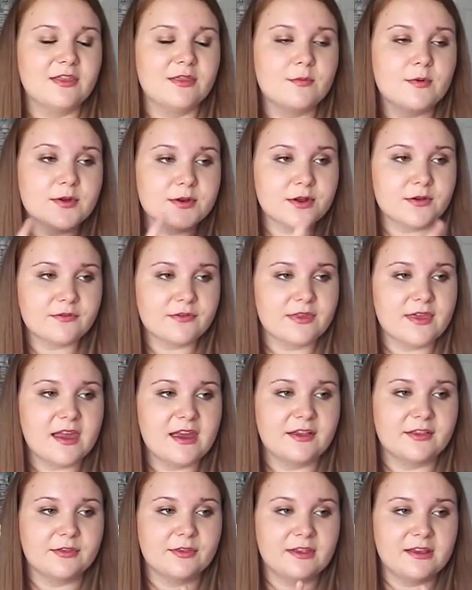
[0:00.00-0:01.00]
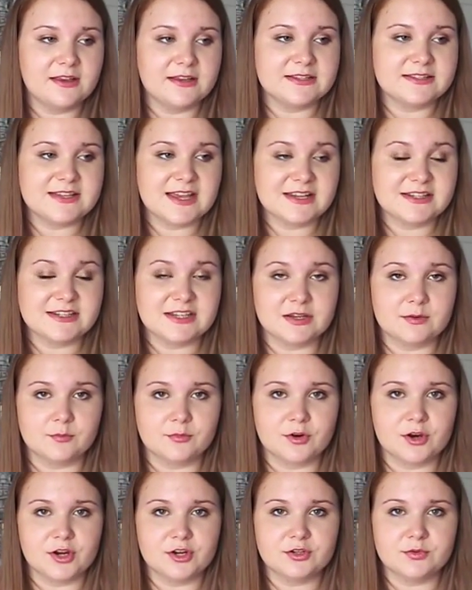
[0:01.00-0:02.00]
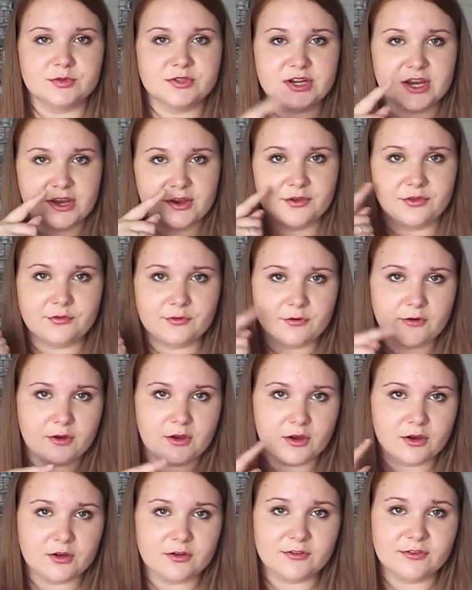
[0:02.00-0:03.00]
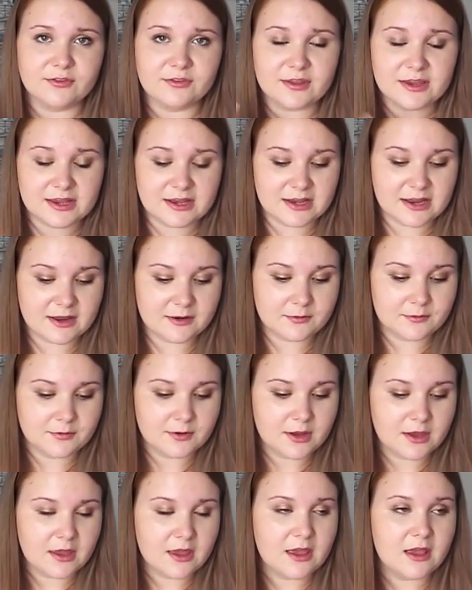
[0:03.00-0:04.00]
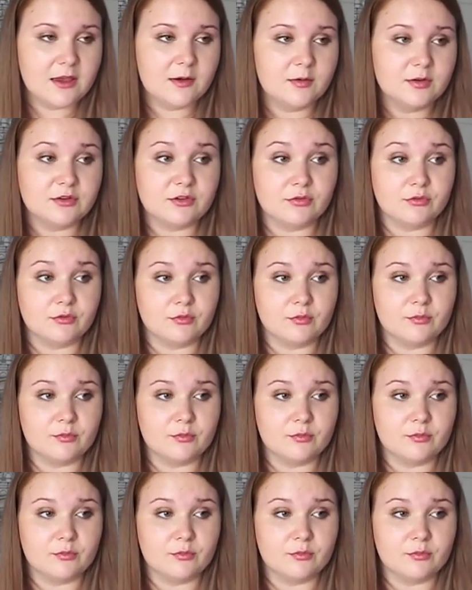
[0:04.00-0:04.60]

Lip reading: The one over there is the setting brush, which I use for concealing, which is